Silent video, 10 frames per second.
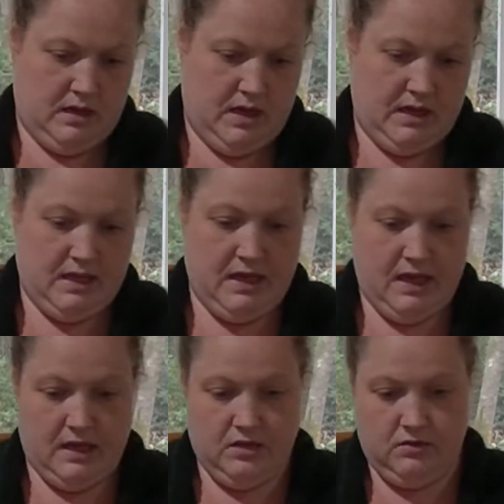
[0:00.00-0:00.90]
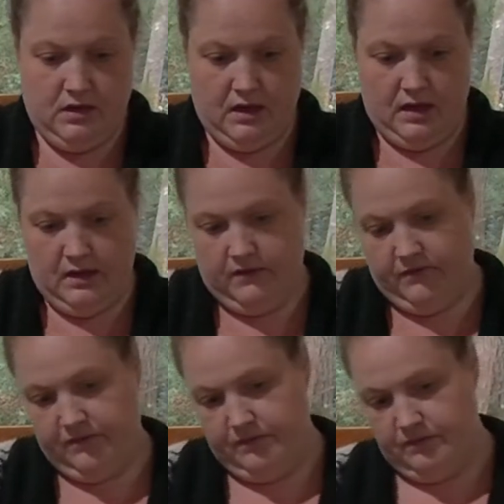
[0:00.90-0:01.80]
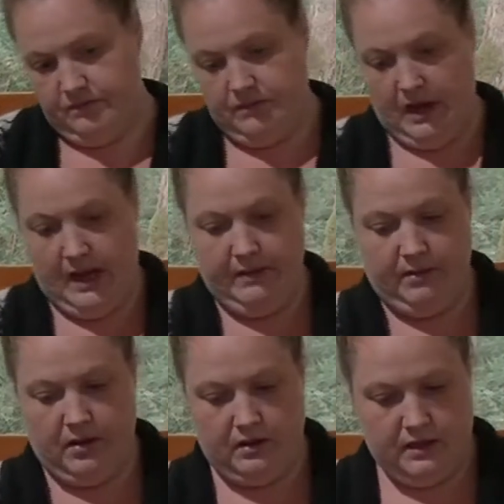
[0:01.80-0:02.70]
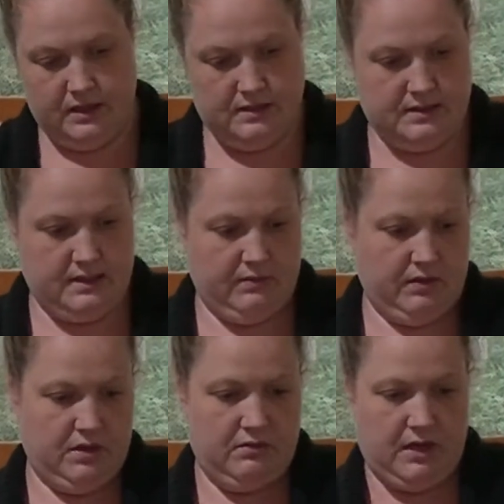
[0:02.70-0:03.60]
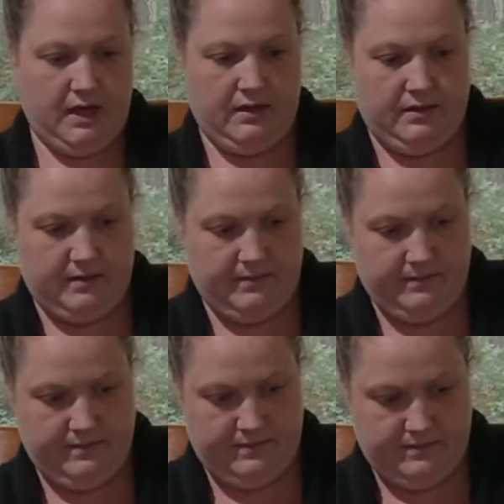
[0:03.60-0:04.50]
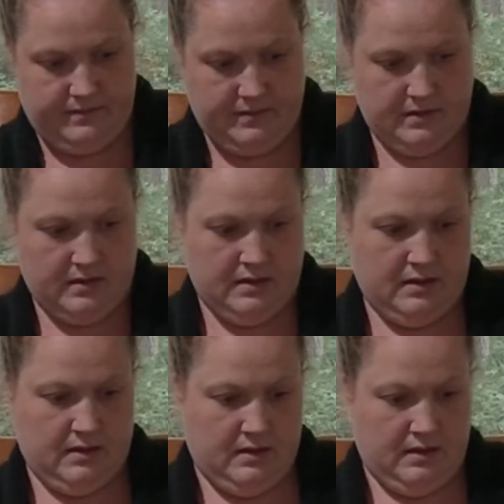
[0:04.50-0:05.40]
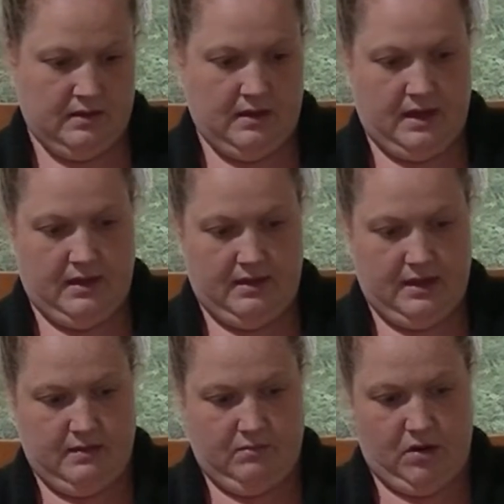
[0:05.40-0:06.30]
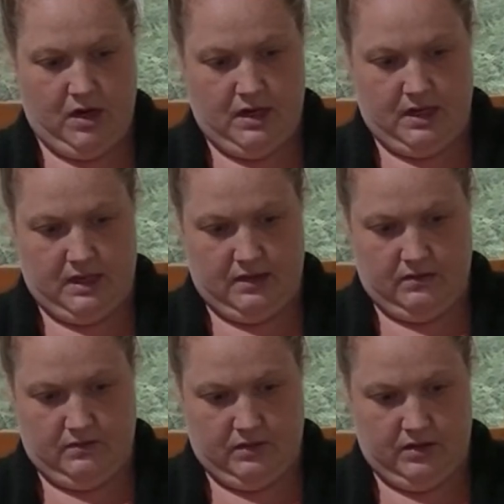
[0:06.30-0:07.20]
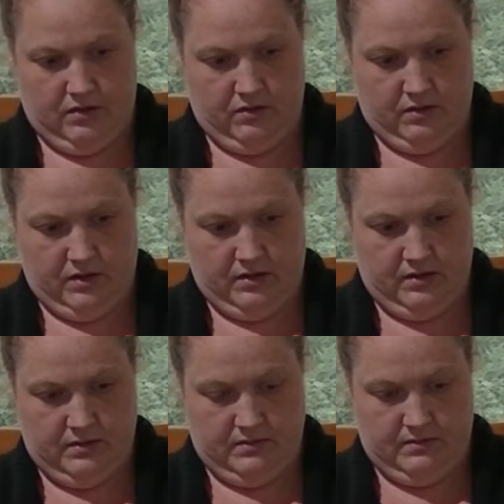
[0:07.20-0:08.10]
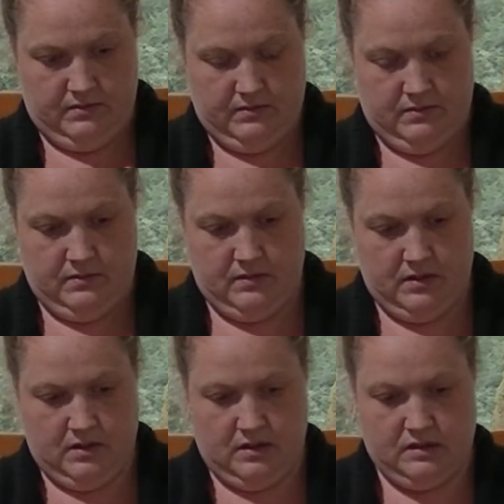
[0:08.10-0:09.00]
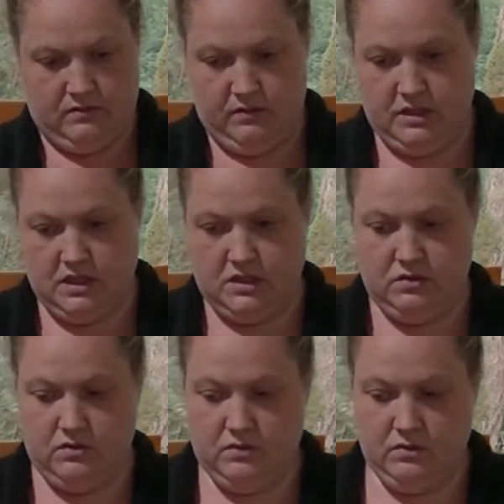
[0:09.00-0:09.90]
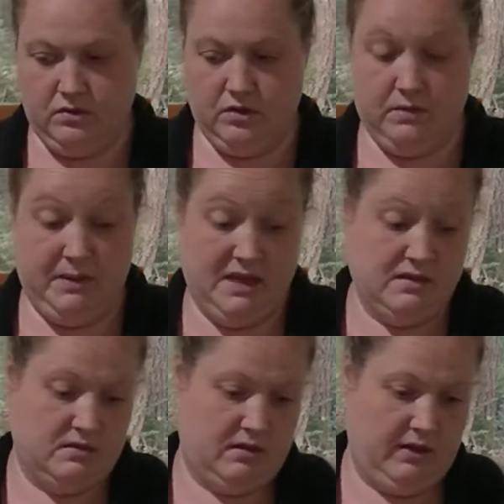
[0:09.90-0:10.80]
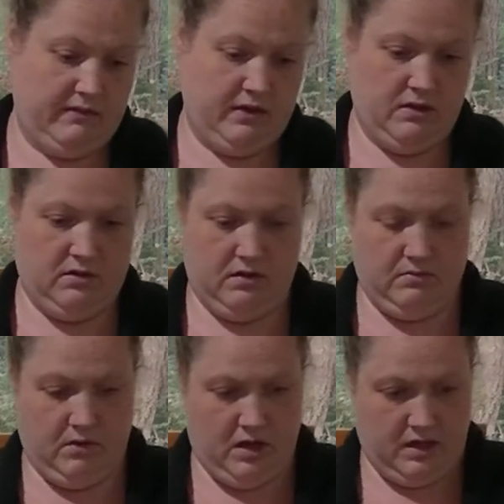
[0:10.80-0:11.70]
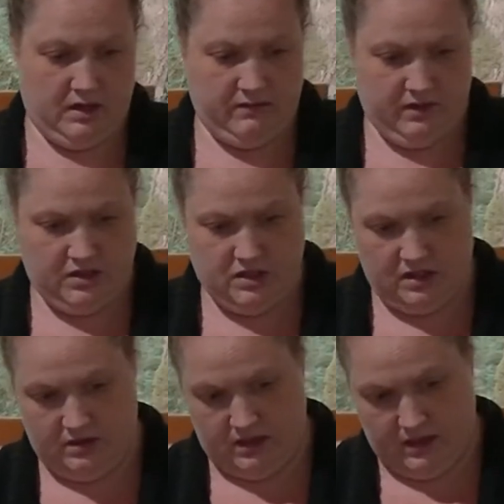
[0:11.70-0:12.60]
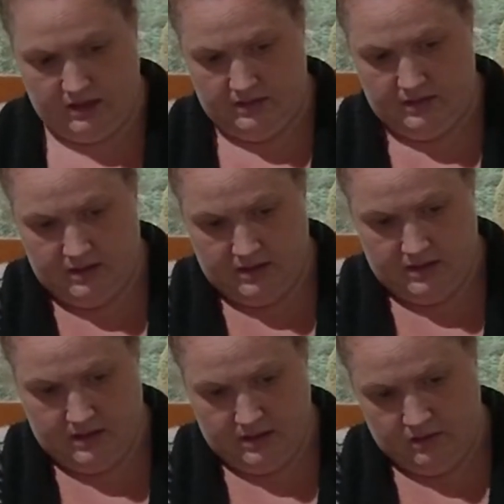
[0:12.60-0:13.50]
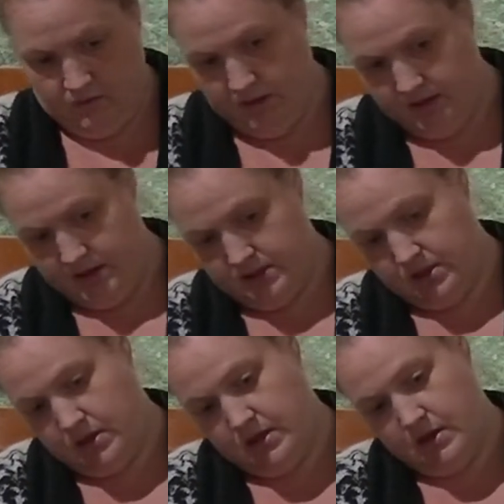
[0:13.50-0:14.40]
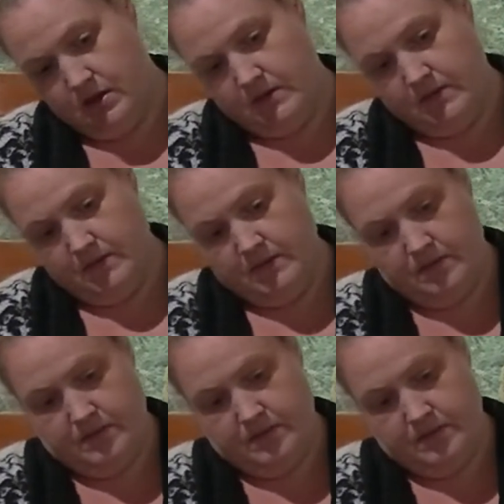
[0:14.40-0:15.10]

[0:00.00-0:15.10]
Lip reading: And again, you can kind of eyeball it and see where you like them. And then mark it with your squeegee tool or a pencil even. You can mark it very gently where these are going to go.